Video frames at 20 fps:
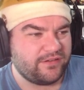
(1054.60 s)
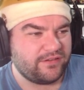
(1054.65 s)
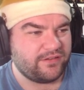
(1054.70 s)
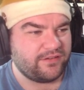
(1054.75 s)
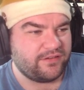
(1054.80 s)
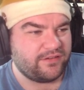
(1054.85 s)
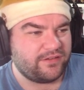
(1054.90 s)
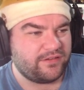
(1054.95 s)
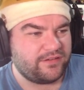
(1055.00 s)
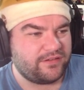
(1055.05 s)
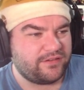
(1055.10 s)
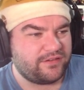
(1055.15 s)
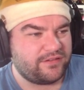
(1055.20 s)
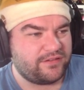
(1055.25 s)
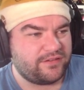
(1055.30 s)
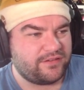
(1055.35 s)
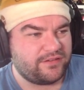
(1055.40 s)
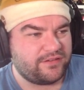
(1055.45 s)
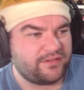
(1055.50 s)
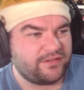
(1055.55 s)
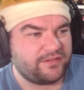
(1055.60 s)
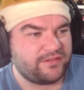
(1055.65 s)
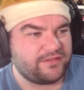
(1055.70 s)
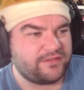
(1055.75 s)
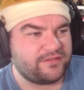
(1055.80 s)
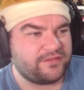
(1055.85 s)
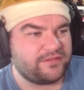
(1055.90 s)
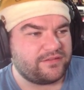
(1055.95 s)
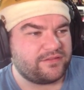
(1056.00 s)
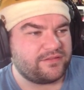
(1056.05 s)

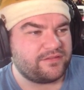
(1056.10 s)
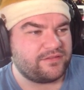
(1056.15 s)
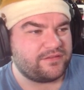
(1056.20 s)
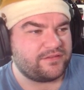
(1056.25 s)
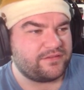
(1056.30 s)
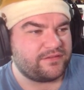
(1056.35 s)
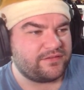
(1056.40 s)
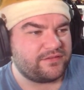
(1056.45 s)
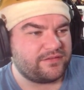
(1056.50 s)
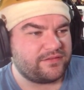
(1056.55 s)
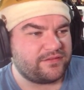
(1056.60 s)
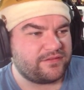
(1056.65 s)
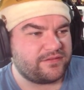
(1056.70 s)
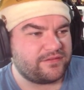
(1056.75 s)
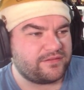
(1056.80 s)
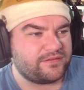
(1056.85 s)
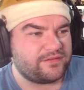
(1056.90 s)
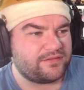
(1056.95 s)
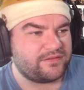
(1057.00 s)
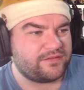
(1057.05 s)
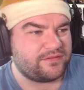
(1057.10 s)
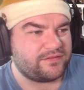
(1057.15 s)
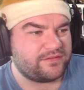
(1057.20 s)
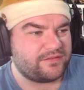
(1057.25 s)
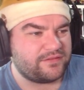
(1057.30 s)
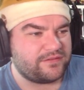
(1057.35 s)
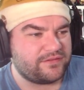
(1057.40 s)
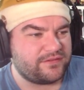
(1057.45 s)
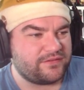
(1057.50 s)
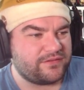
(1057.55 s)

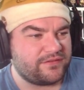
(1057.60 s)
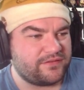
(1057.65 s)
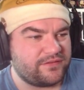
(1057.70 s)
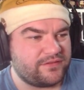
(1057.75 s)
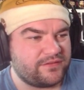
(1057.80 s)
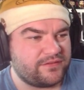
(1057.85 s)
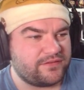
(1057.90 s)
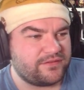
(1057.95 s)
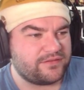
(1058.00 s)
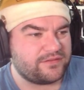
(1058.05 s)
(no one is talking)